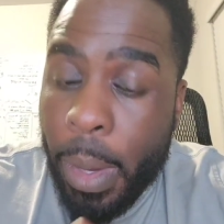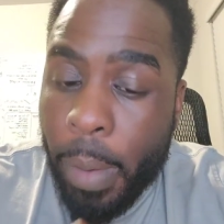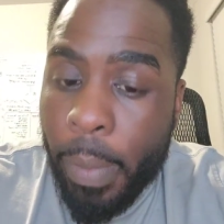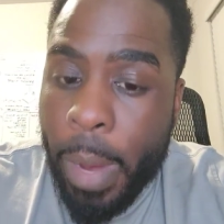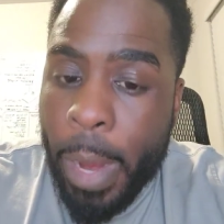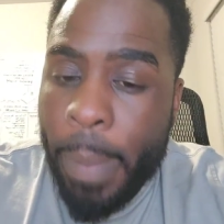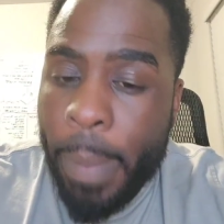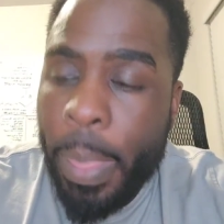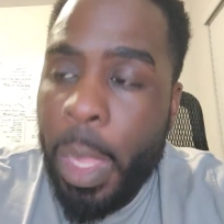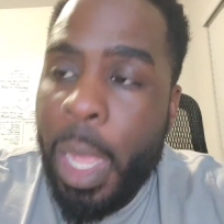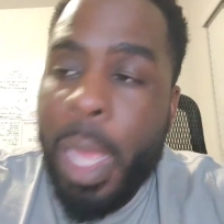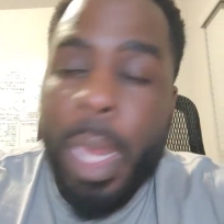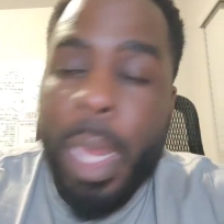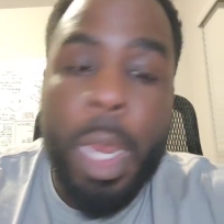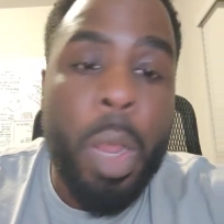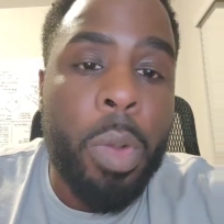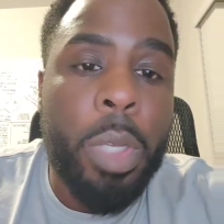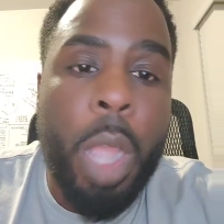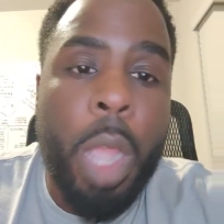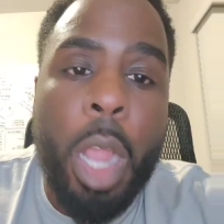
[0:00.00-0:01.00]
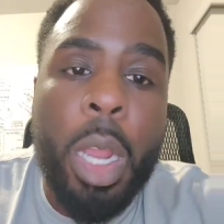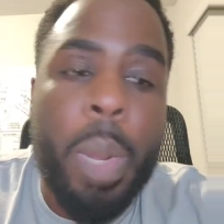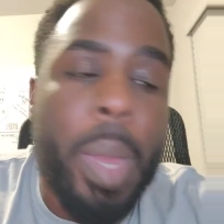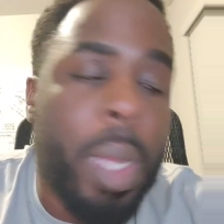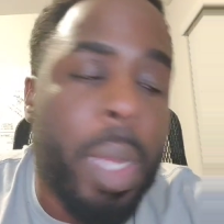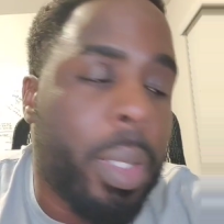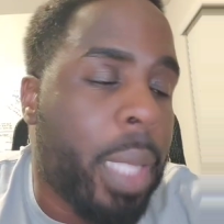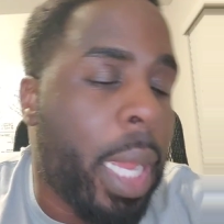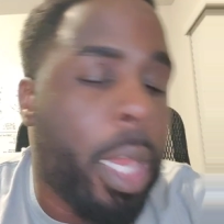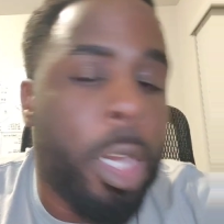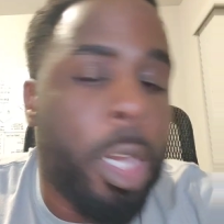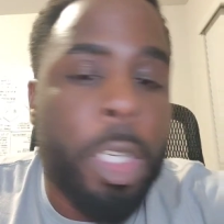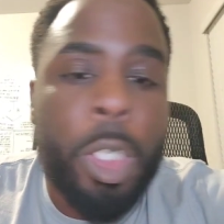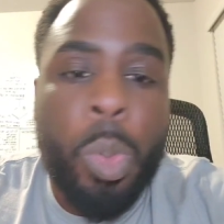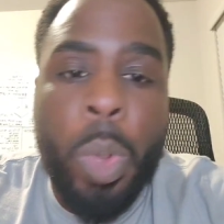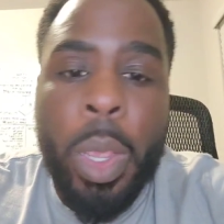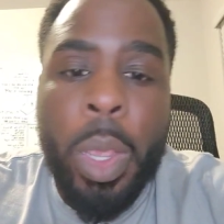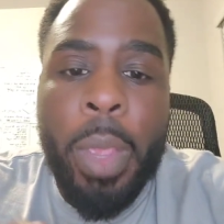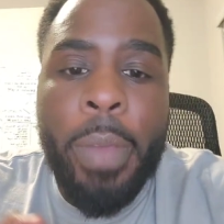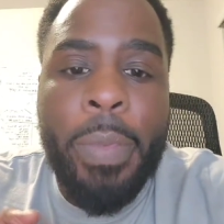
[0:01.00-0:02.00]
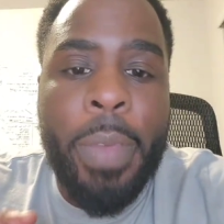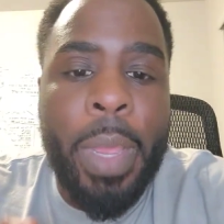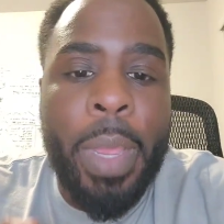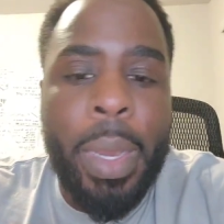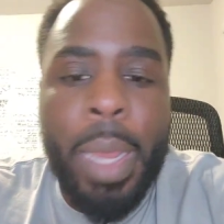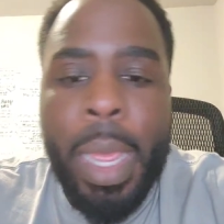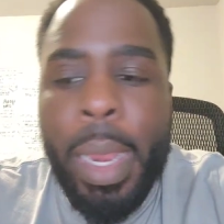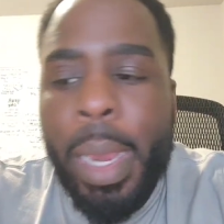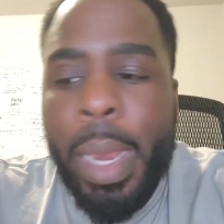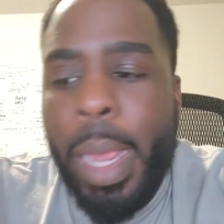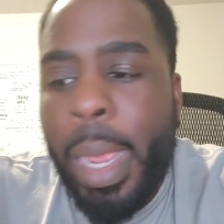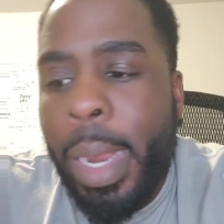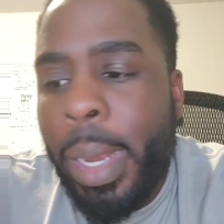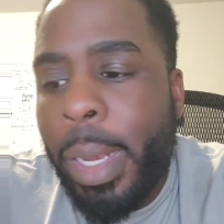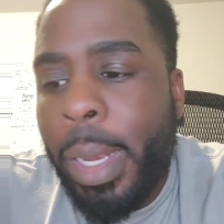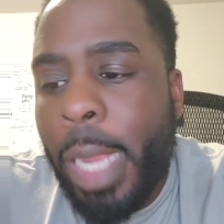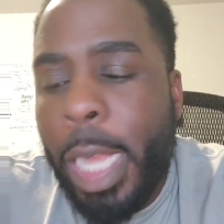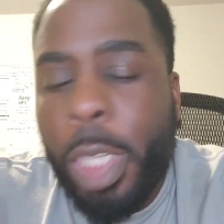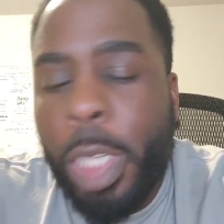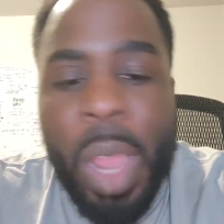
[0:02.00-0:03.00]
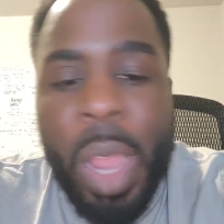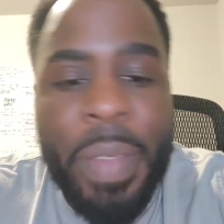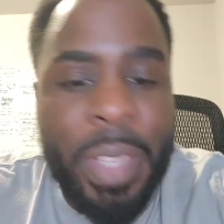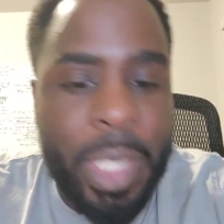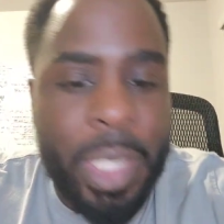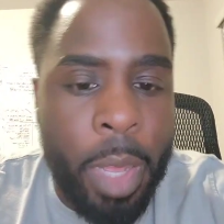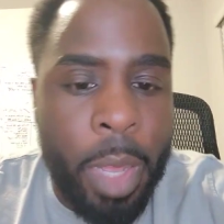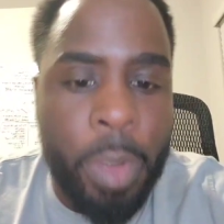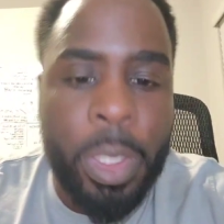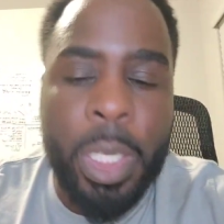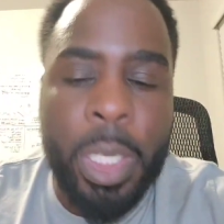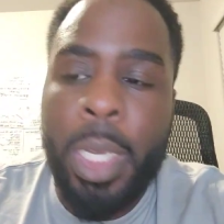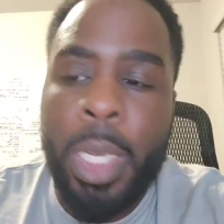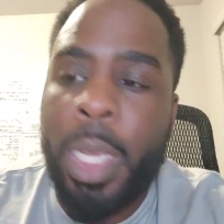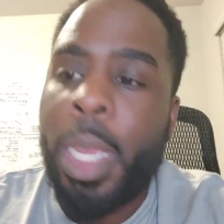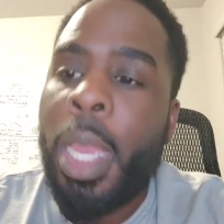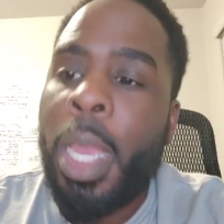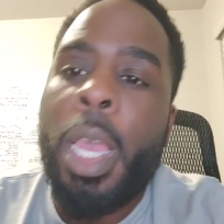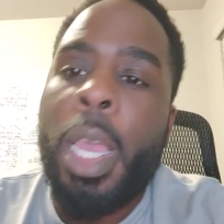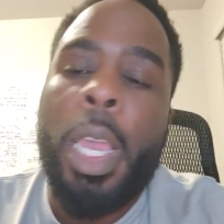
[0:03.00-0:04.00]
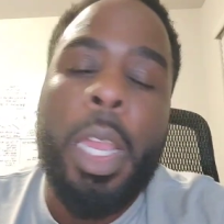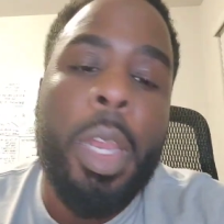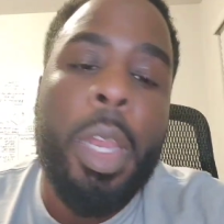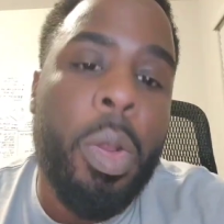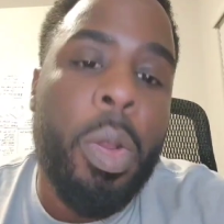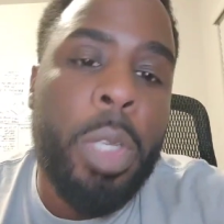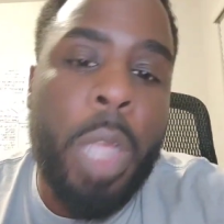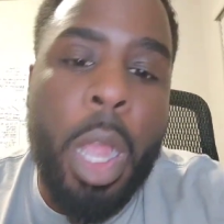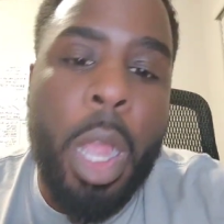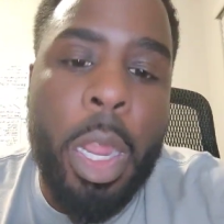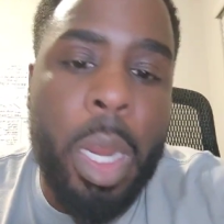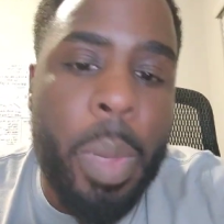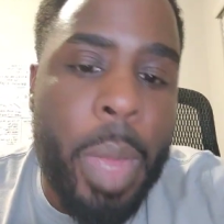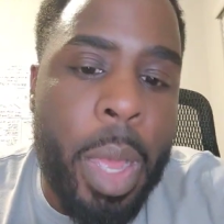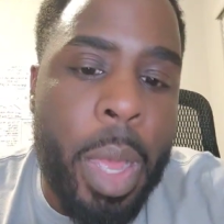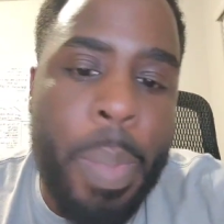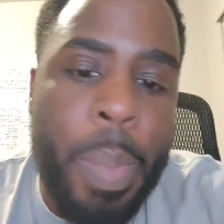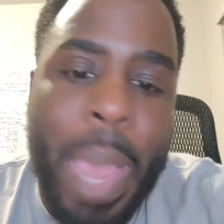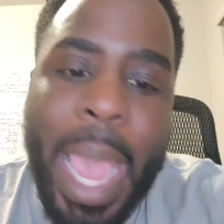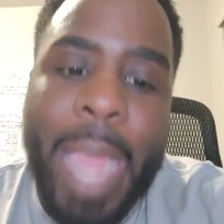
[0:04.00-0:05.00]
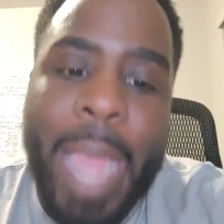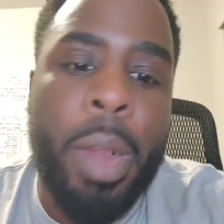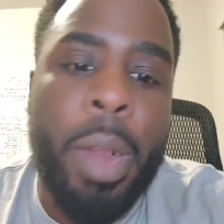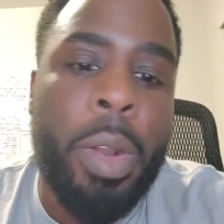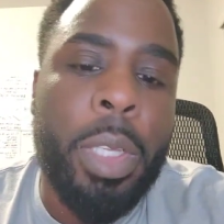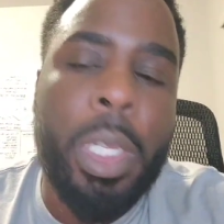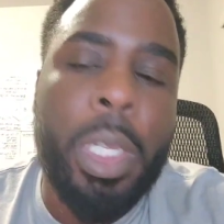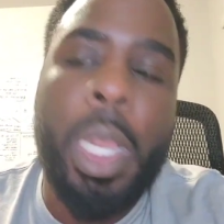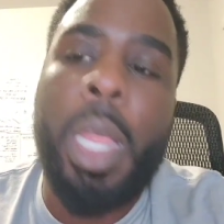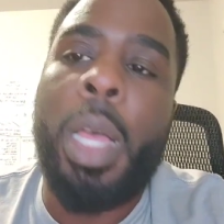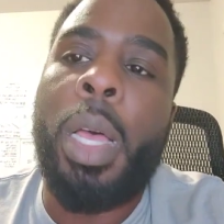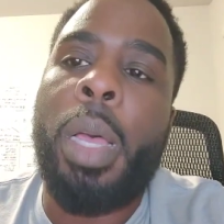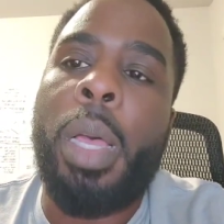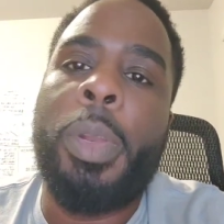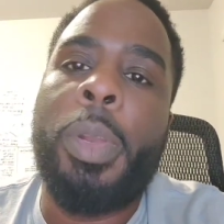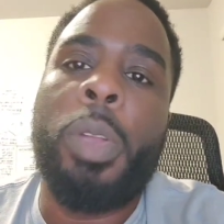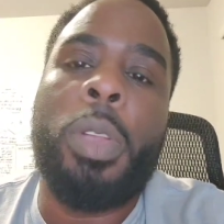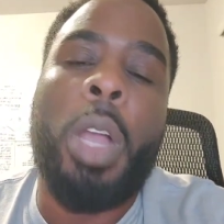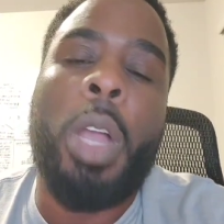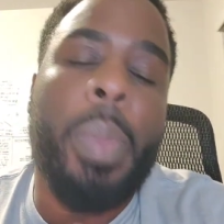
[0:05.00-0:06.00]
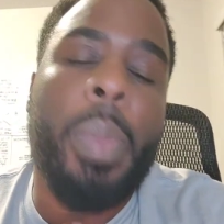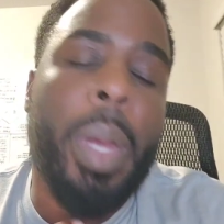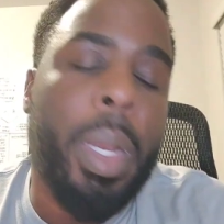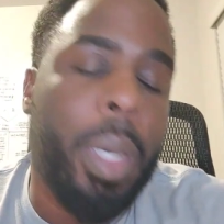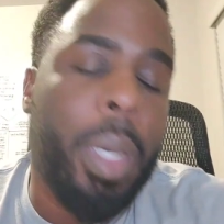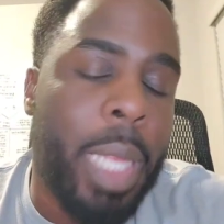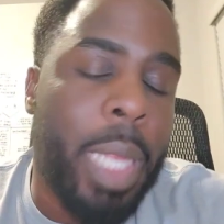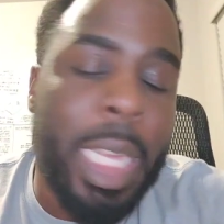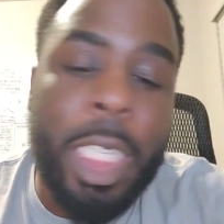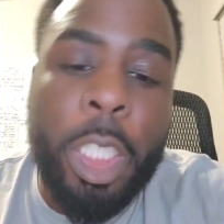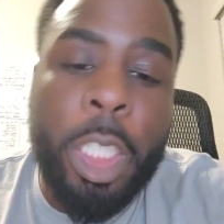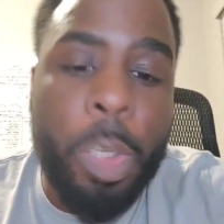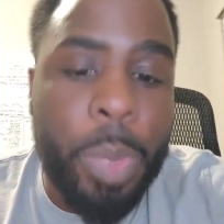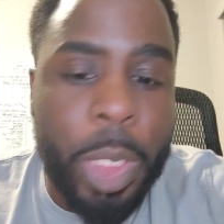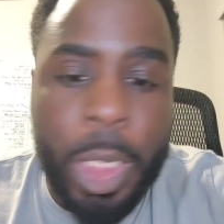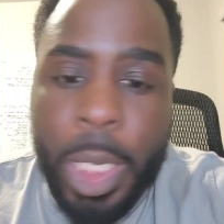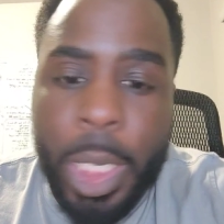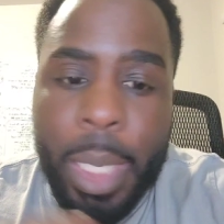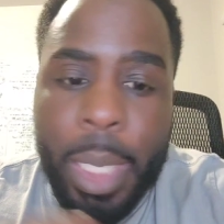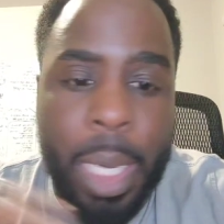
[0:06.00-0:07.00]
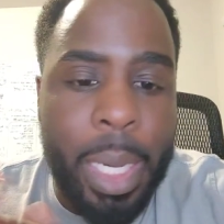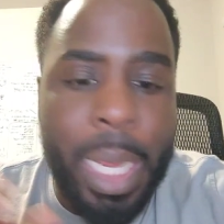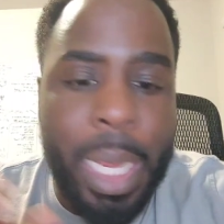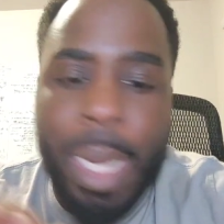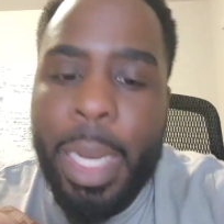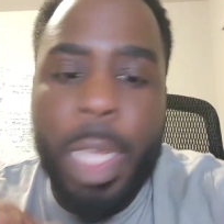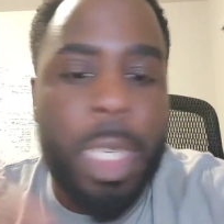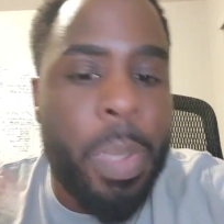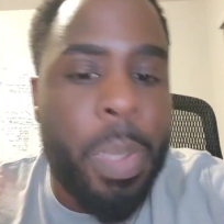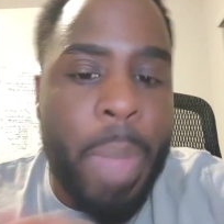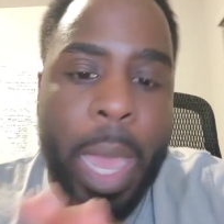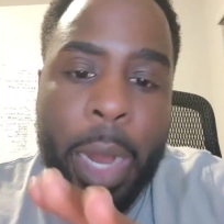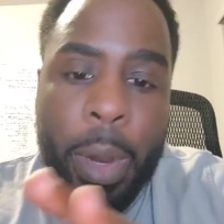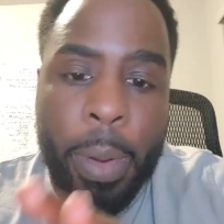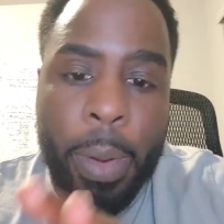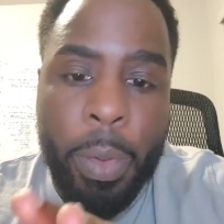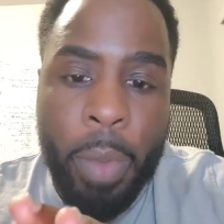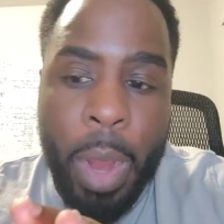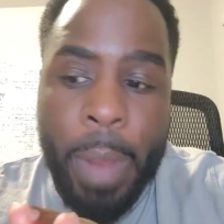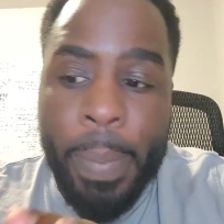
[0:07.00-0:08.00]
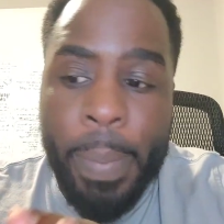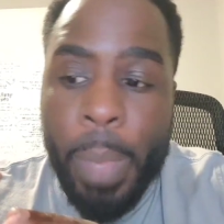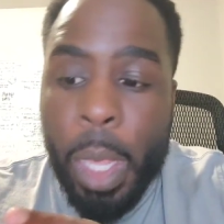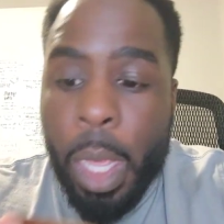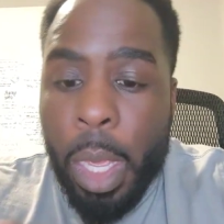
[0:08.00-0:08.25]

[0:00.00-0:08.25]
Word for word: Right. No talking about Taylor Swift and Travis Kelsey. No talking about Bad Girls Club. No talking about none of that stupid shit. That it doesn't matter. Right.